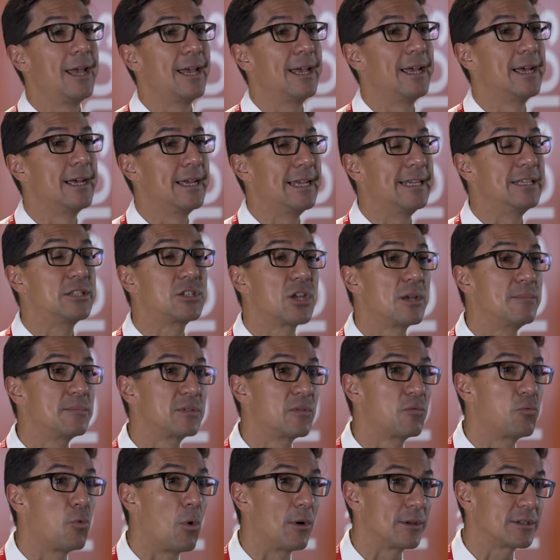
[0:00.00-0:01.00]
uh, in
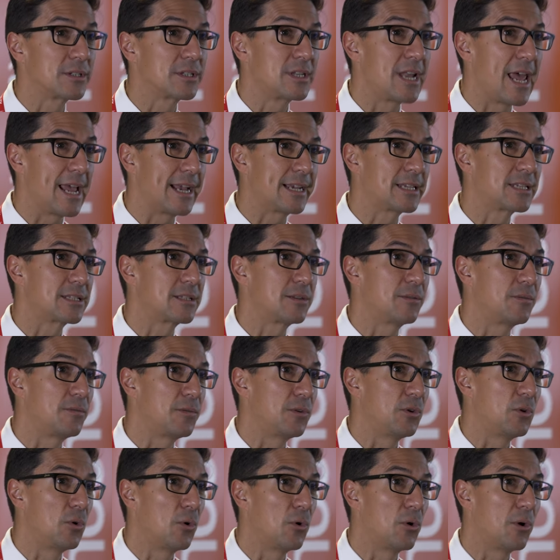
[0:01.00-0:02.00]
terms of what's next
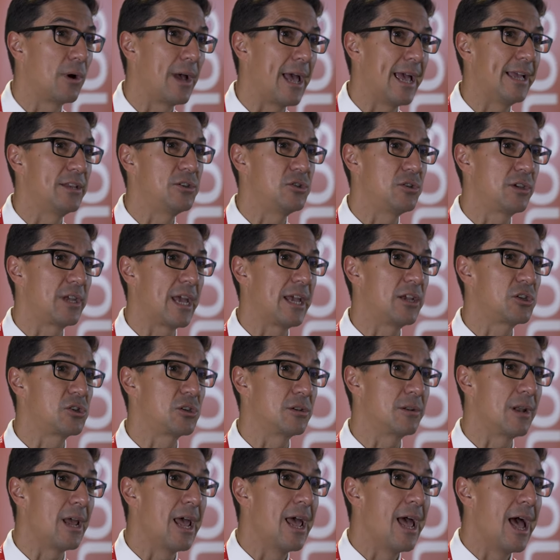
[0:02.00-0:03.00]
for your
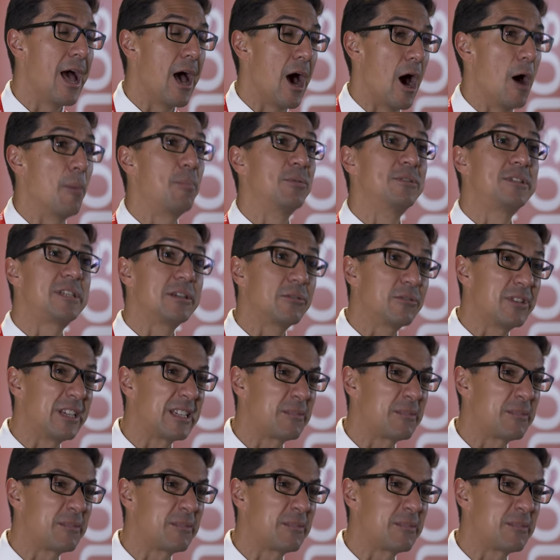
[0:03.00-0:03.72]
education. Up until